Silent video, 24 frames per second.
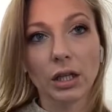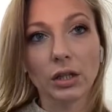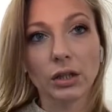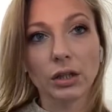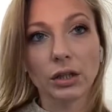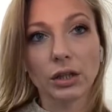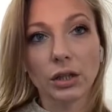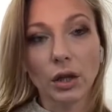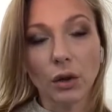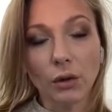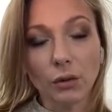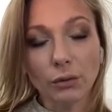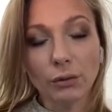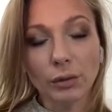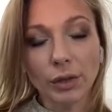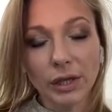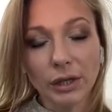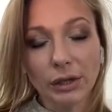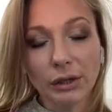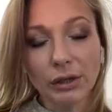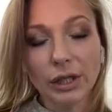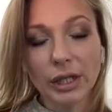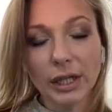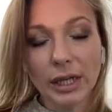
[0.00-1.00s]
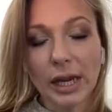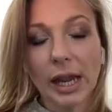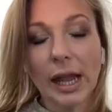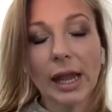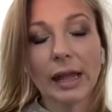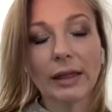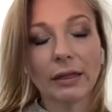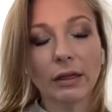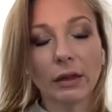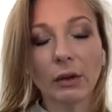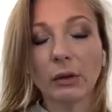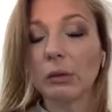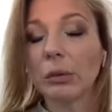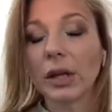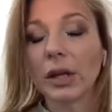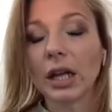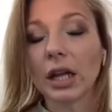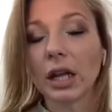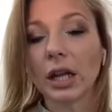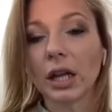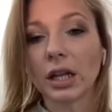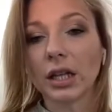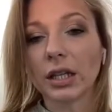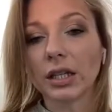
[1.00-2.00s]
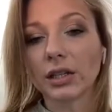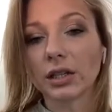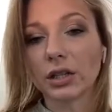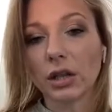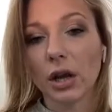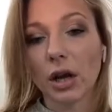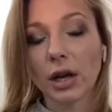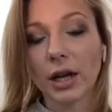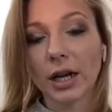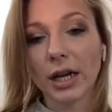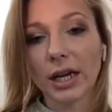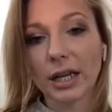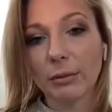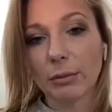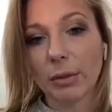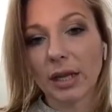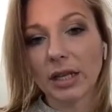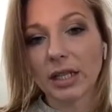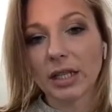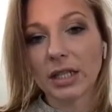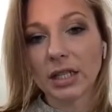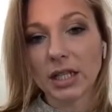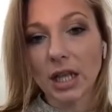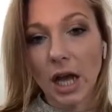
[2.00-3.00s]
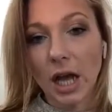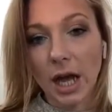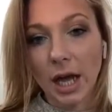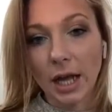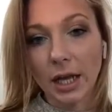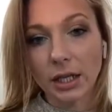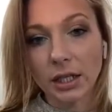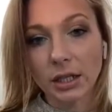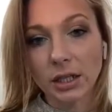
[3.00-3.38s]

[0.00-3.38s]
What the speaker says: don't recreate the wheel, it's already been done.